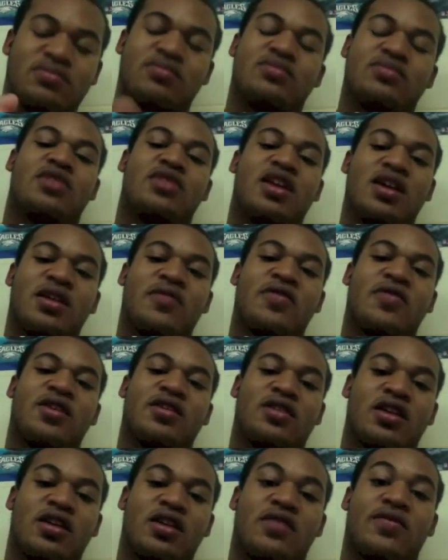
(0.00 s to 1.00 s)
Think of it,
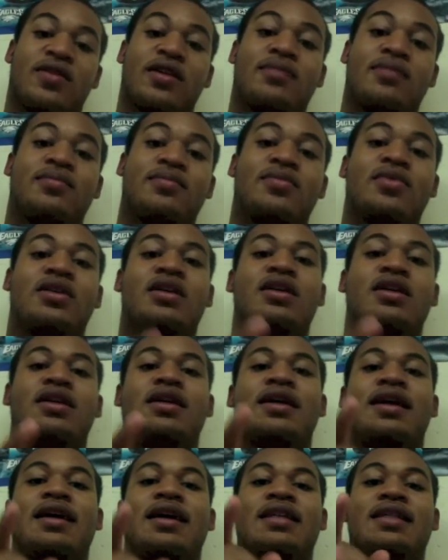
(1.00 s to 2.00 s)
think of it.
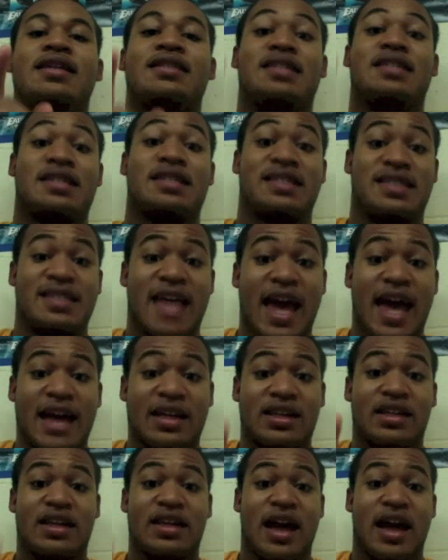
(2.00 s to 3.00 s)
It is
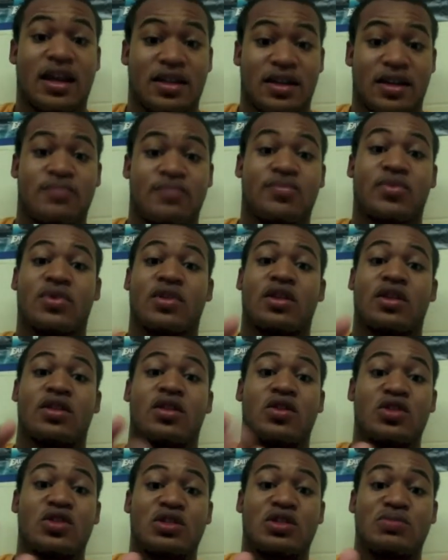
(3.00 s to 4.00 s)
exactly like it.
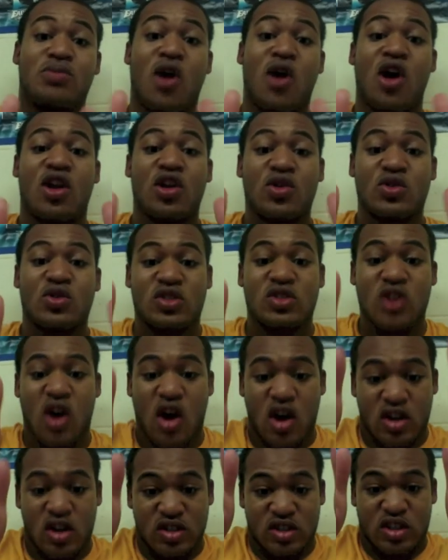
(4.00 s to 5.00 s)
Those small little
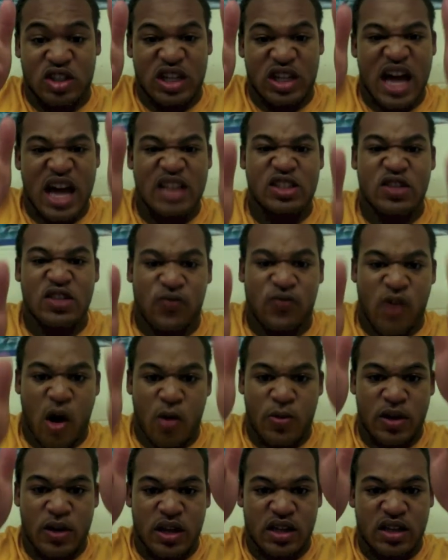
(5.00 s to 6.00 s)
stars,
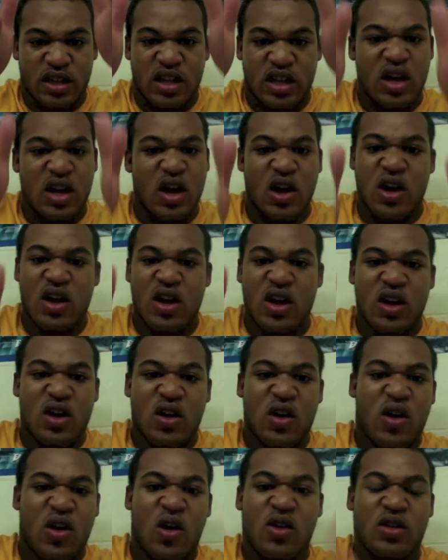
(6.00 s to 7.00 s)
claustrophobic,
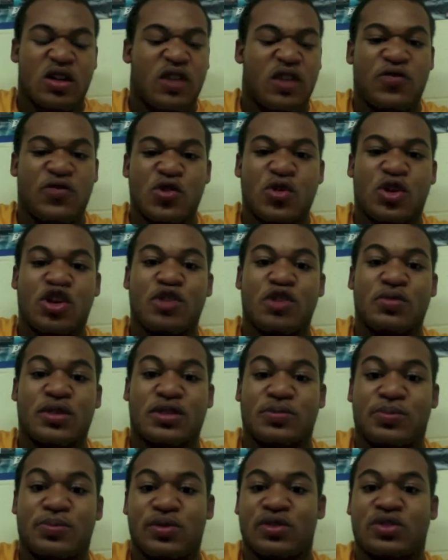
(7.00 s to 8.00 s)
only a few cubic
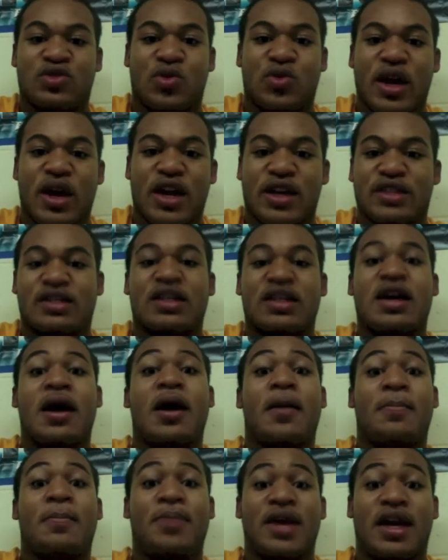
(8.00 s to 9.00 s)
squares
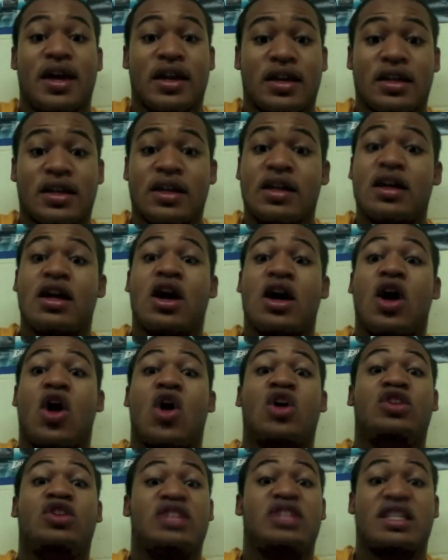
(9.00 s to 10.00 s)
big,
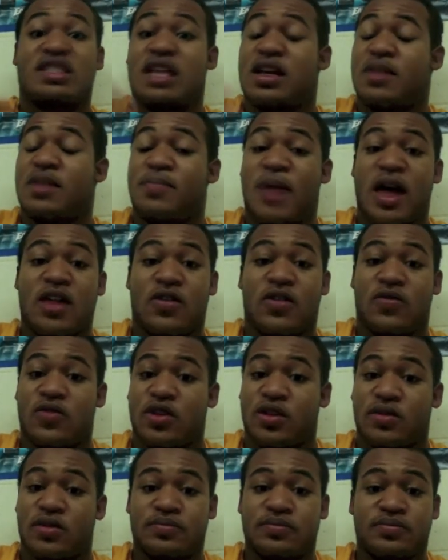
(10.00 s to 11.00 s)
are just like a
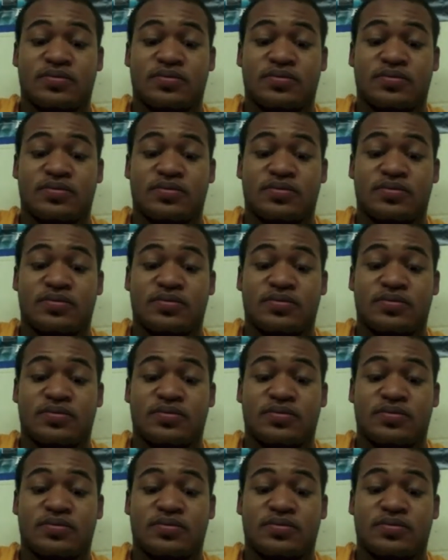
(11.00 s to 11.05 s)
battlefield.